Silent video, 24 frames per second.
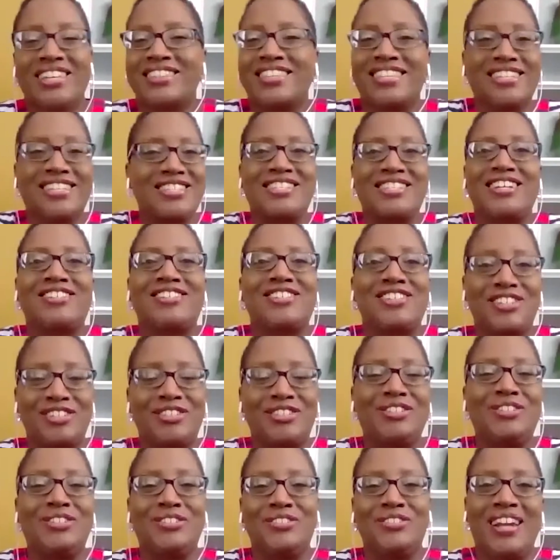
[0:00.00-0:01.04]
Like, that's such a
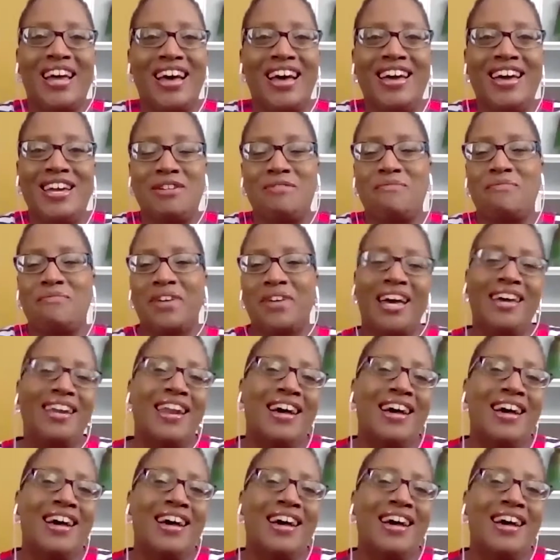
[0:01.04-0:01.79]
cool name.